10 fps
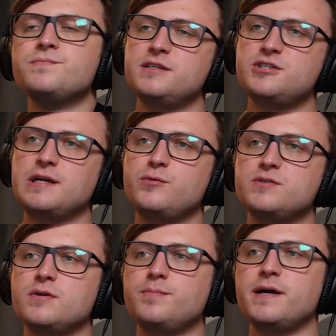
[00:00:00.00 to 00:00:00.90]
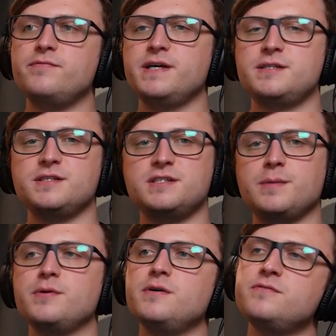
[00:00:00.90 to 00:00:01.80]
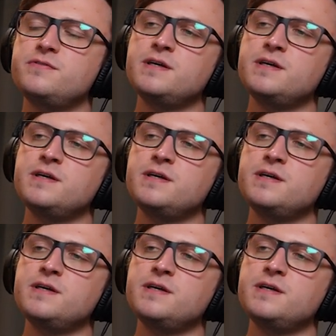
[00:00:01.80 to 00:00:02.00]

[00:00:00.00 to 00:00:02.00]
This channel was run by Viktor Stepanov,